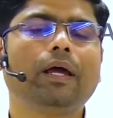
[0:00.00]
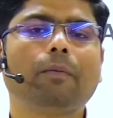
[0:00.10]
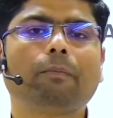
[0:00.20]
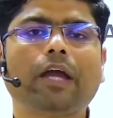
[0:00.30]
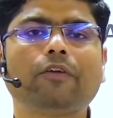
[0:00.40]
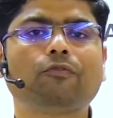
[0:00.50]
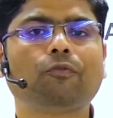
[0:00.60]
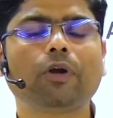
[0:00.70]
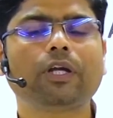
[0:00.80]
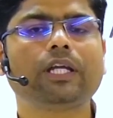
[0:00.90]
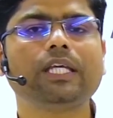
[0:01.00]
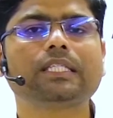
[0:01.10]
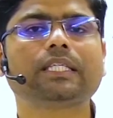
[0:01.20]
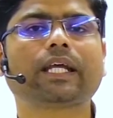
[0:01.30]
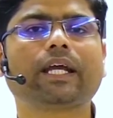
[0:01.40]
by
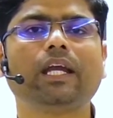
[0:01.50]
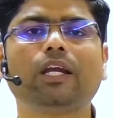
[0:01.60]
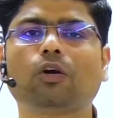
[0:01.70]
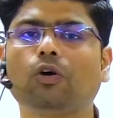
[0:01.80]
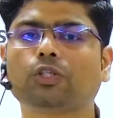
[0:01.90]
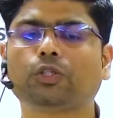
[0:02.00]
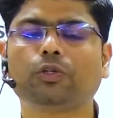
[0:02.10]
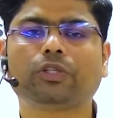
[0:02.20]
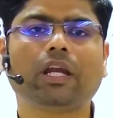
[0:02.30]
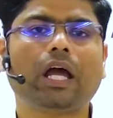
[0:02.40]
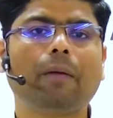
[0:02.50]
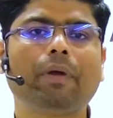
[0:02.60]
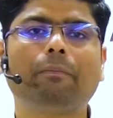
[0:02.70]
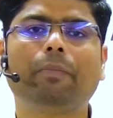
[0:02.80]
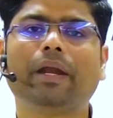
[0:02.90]
42nd Constitutional
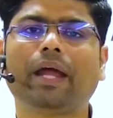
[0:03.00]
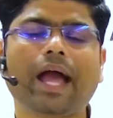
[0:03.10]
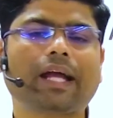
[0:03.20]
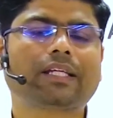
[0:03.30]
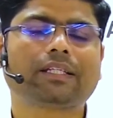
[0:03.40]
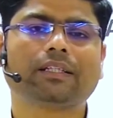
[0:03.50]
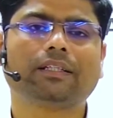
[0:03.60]
Amendment Act